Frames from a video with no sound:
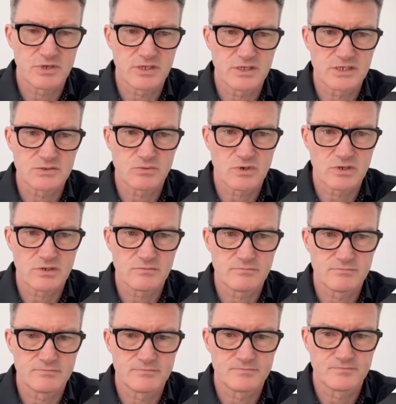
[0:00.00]
Following your
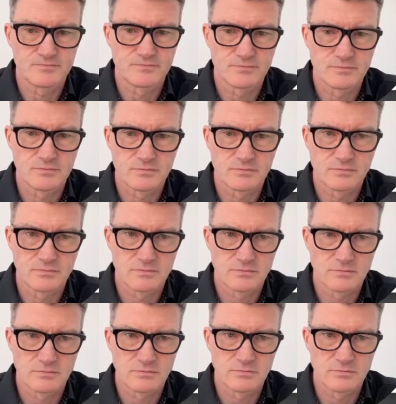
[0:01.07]
dreams can be both